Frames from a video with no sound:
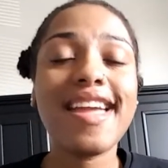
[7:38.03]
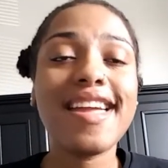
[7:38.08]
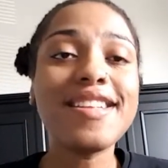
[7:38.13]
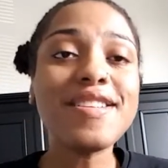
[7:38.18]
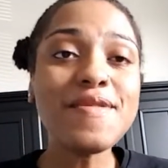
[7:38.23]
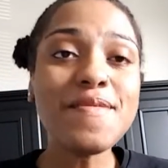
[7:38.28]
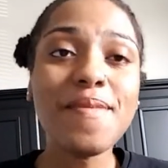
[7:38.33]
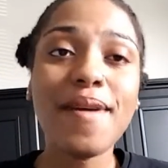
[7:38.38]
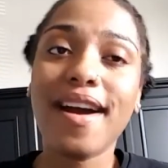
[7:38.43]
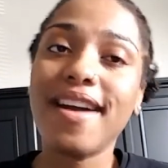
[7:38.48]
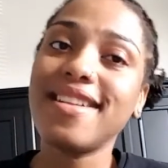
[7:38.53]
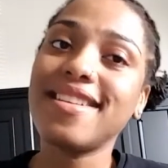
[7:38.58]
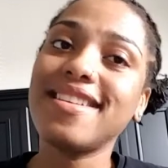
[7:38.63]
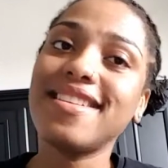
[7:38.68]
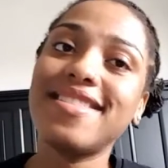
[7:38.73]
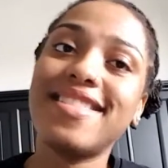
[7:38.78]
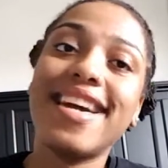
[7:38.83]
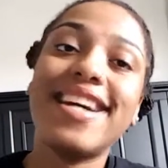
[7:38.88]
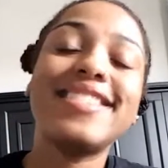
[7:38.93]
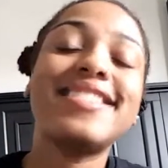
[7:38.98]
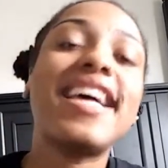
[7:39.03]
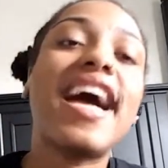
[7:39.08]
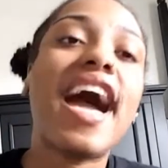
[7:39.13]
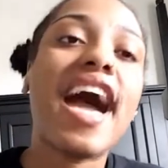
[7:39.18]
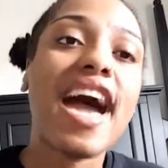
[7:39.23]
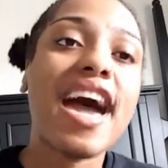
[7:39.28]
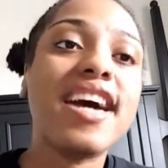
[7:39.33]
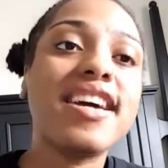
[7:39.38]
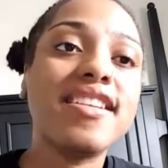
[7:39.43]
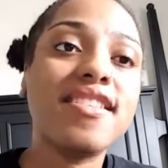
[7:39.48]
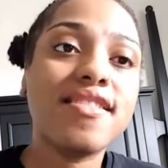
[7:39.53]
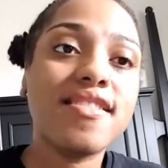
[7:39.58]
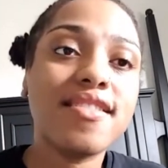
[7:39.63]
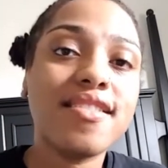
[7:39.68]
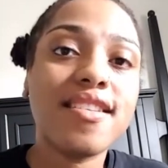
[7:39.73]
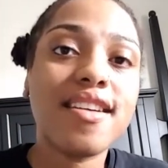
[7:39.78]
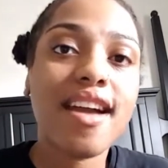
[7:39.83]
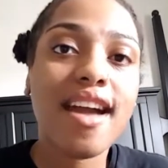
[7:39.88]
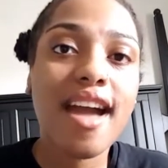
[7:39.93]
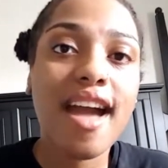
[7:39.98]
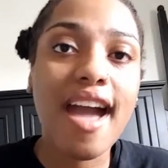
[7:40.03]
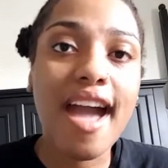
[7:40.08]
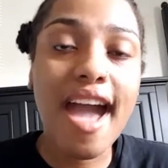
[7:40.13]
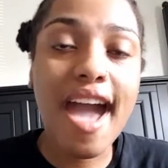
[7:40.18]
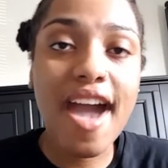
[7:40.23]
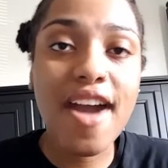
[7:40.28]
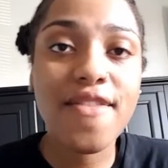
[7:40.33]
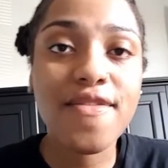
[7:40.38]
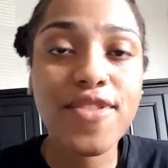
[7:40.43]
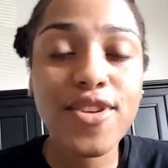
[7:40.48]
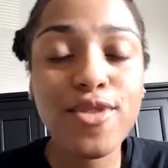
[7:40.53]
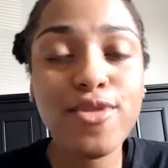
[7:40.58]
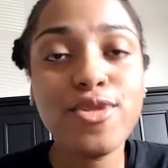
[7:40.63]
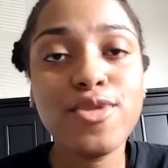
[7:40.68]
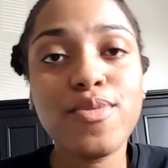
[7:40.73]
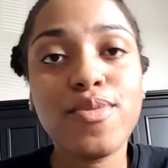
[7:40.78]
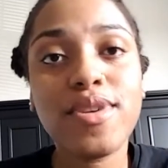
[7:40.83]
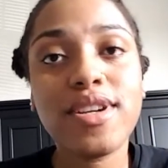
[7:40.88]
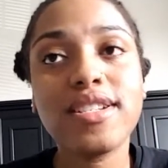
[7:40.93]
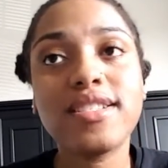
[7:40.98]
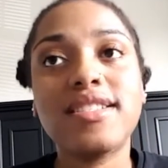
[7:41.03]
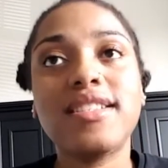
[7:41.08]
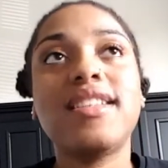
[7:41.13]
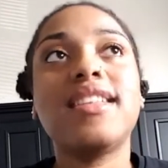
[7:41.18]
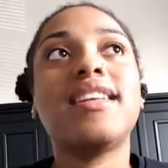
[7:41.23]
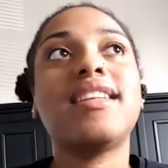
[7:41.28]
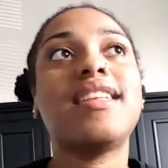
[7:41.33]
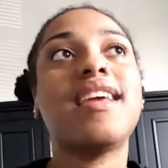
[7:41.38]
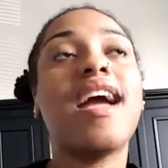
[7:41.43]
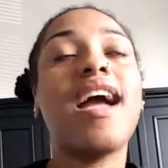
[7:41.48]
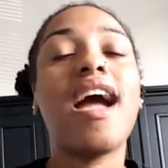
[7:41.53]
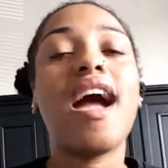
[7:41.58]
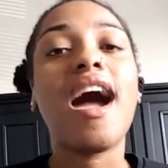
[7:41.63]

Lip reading: anybody that's have huge breasts and then